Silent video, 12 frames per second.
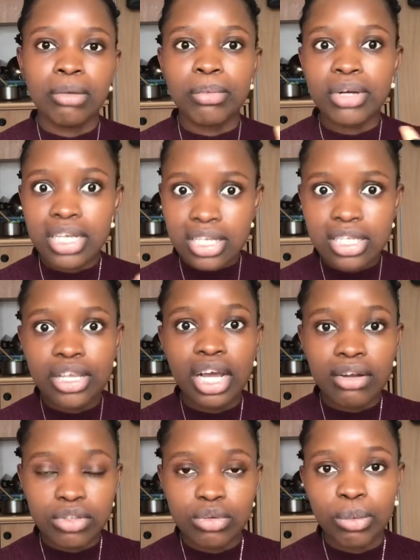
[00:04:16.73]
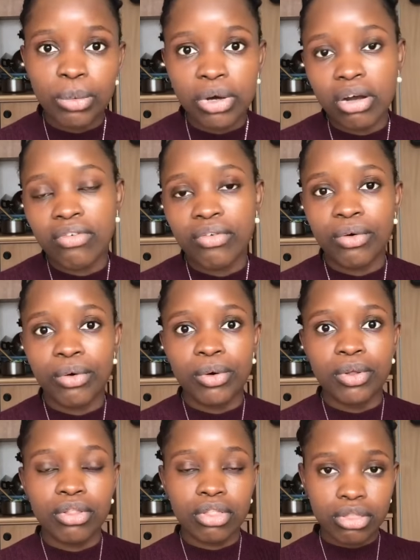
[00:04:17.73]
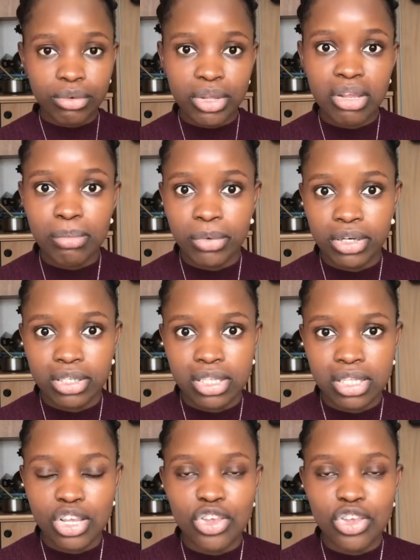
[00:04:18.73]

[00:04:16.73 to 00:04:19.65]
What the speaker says: But let's say you have to work for 3 months.